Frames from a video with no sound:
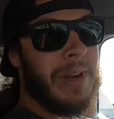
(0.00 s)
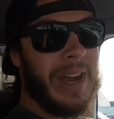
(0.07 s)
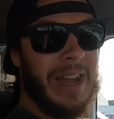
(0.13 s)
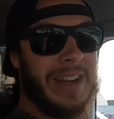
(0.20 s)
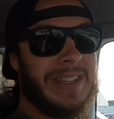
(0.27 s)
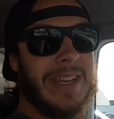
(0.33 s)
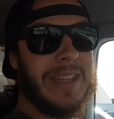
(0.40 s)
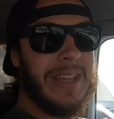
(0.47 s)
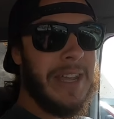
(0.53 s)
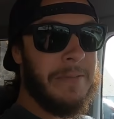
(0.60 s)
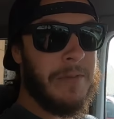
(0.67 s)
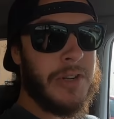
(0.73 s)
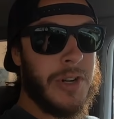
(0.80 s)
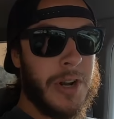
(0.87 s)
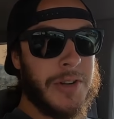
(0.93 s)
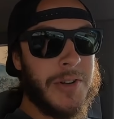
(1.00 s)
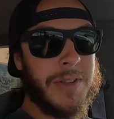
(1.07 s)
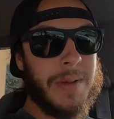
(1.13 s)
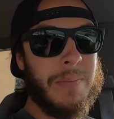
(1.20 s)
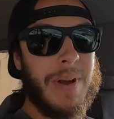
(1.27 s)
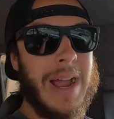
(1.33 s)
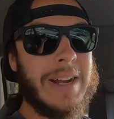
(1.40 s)
but I gotta say the infrastructure
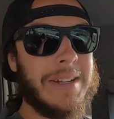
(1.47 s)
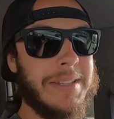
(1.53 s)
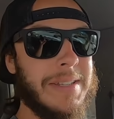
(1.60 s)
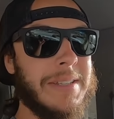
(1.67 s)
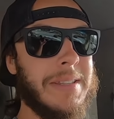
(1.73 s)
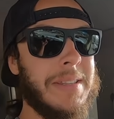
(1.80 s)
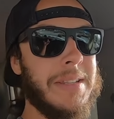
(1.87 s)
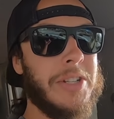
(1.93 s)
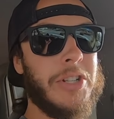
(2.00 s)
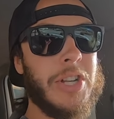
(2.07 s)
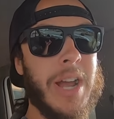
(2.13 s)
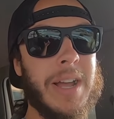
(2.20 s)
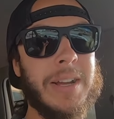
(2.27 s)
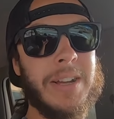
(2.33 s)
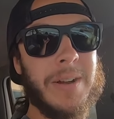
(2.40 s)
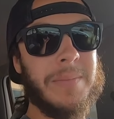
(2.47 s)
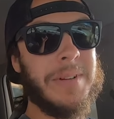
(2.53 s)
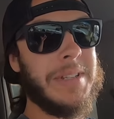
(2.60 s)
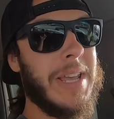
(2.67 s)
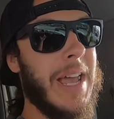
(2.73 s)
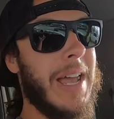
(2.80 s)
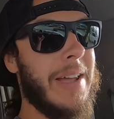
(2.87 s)
and the practices that these giant
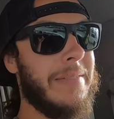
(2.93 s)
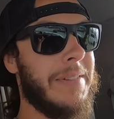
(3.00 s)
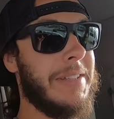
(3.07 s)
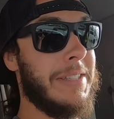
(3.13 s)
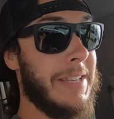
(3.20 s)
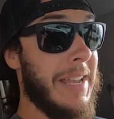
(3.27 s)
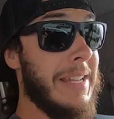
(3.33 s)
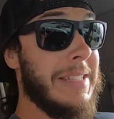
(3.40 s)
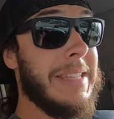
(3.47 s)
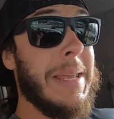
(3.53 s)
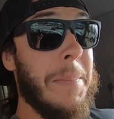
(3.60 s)
companies have, it's, it's